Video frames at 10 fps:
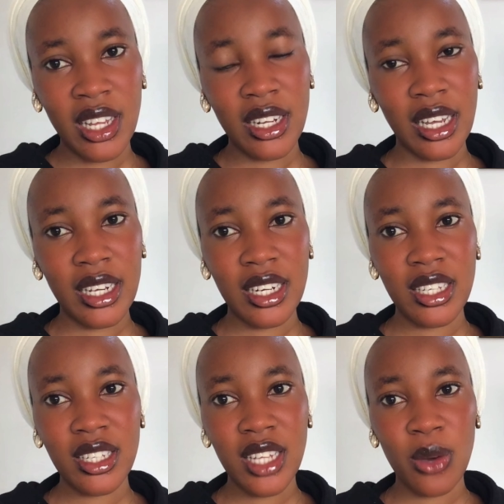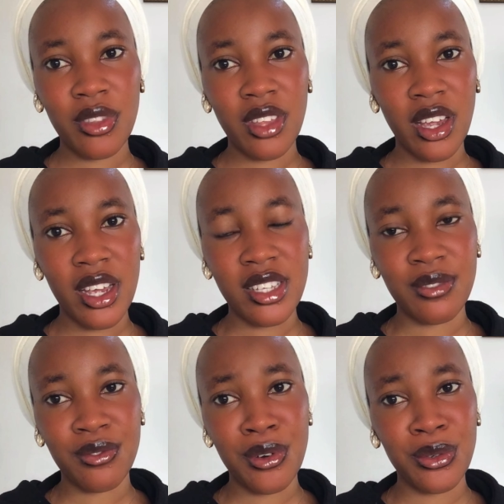like cleaning down there is
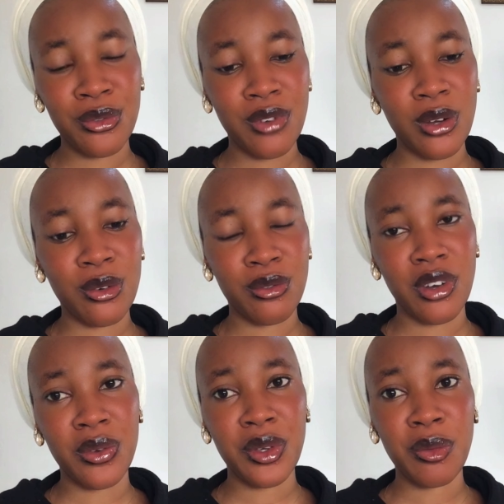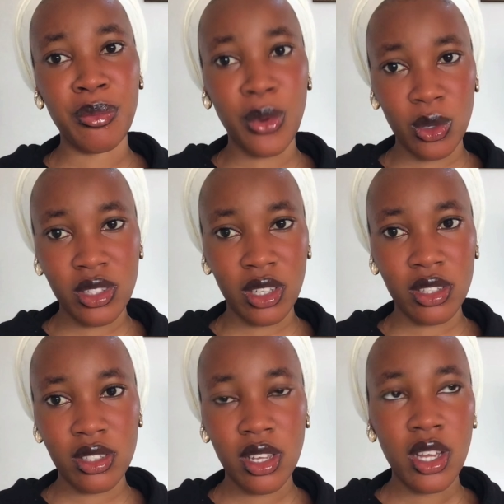very very very
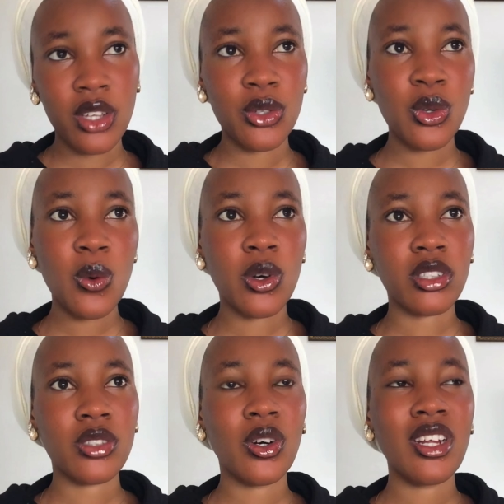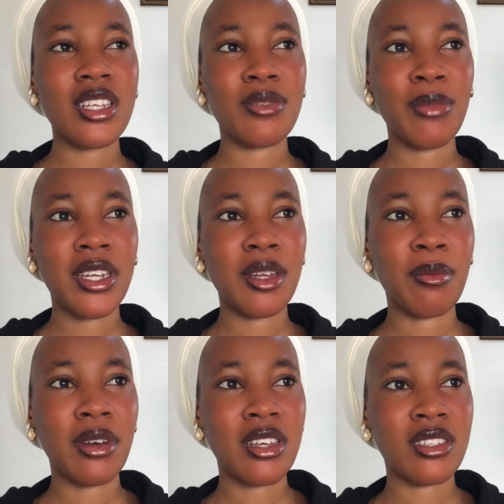important you know what god has made the
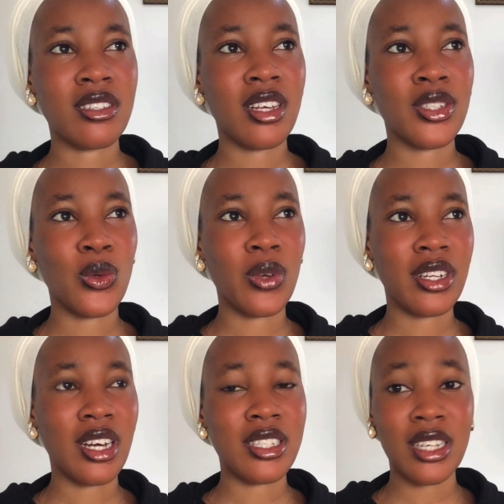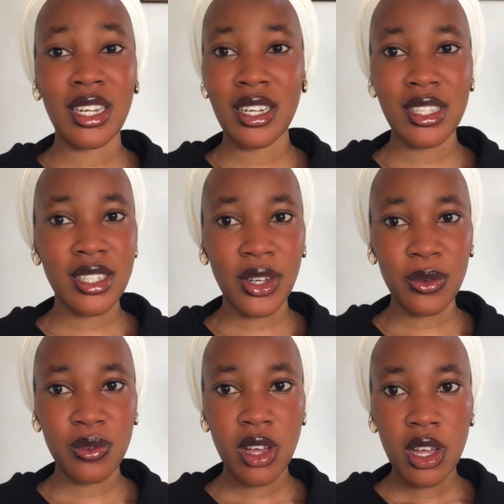place in such a way that it clean itself
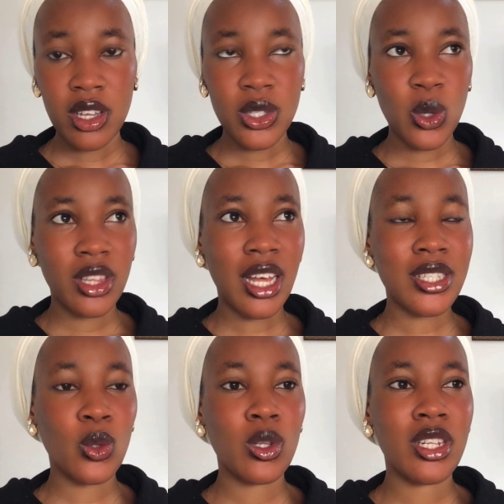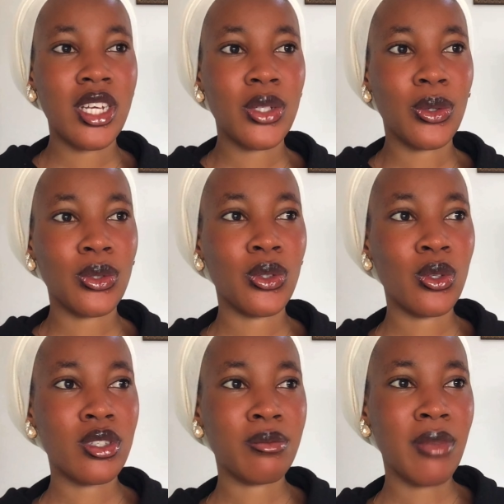so it does not need all
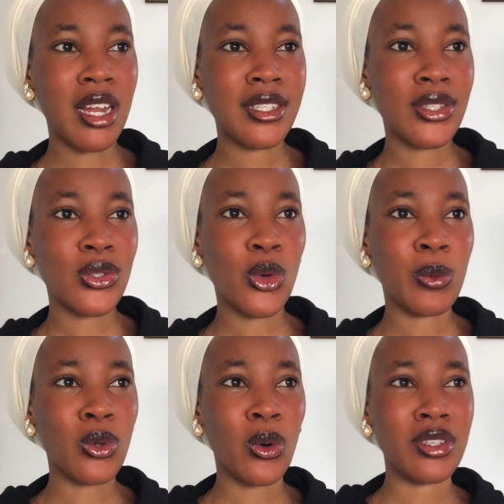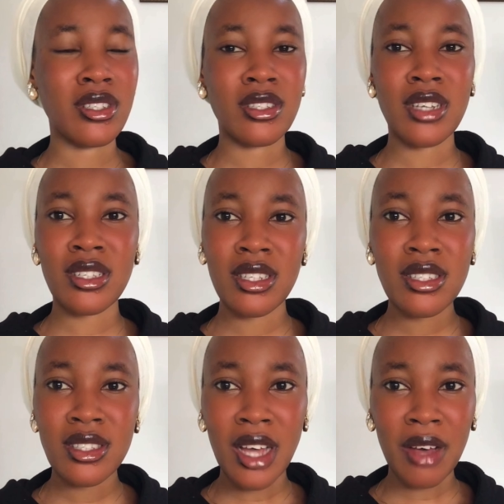those smelling soaps or insecting
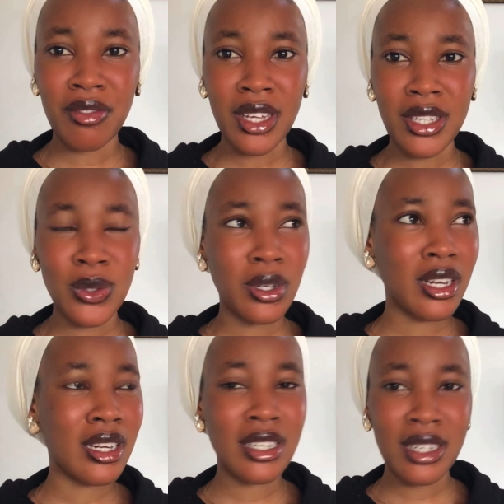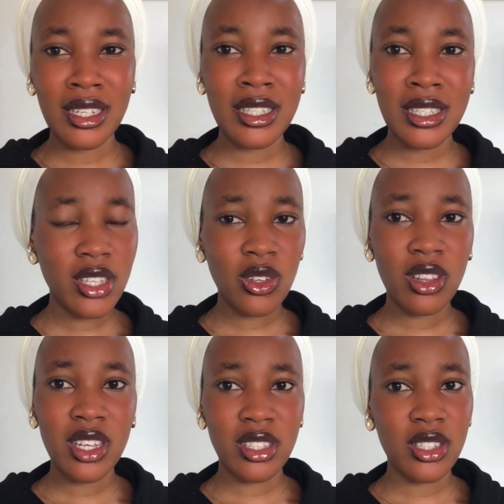stuff there to clean it it's not
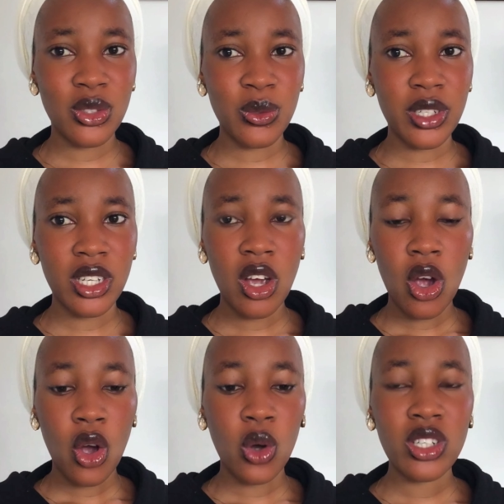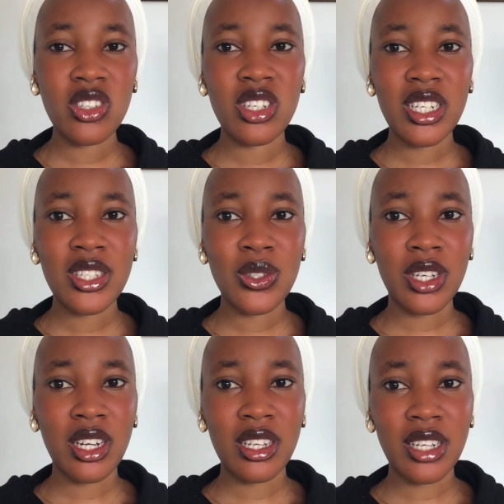necessary all you need to
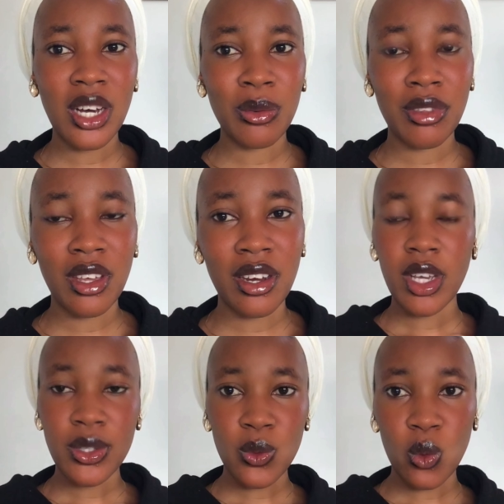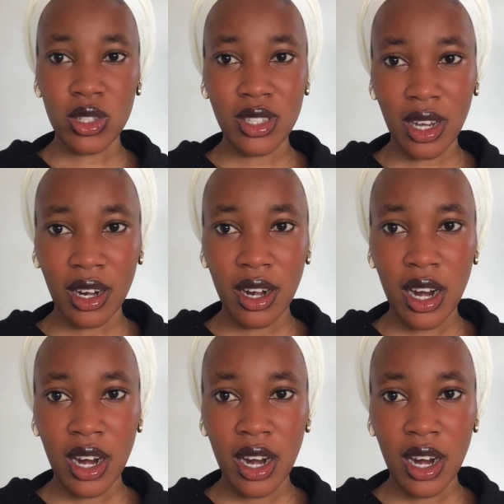clean down there is water